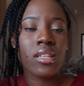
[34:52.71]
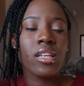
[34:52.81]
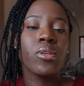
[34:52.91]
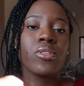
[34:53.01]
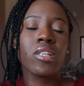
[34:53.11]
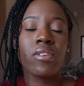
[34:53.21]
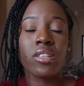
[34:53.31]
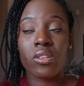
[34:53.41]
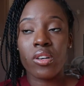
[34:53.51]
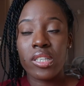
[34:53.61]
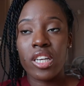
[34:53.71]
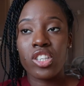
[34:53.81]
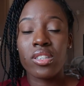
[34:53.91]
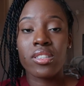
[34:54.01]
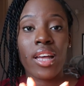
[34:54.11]
the lady who was giving us an
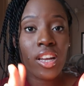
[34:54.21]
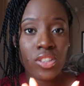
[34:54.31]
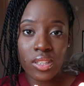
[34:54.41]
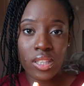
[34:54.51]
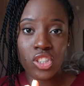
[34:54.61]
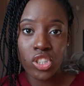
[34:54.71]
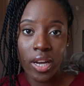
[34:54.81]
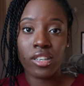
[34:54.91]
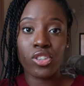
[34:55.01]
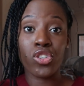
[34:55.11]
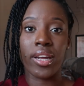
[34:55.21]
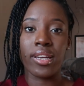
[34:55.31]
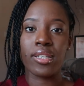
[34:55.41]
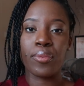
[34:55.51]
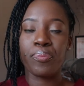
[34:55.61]
orientation is actually China
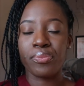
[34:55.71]
trained.